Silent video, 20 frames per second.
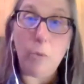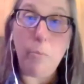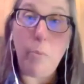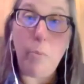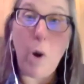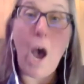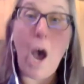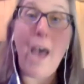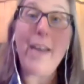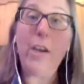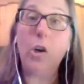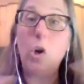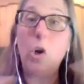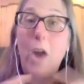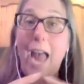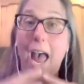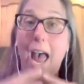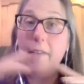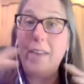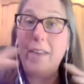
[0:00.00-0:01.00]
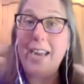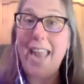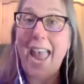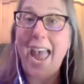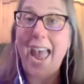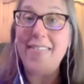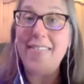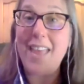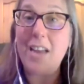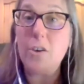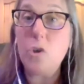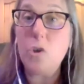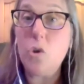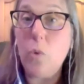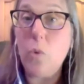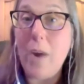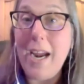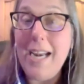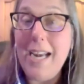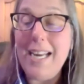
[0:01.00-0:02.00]
body or having had that
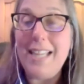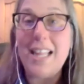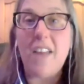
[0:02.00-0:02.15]
training,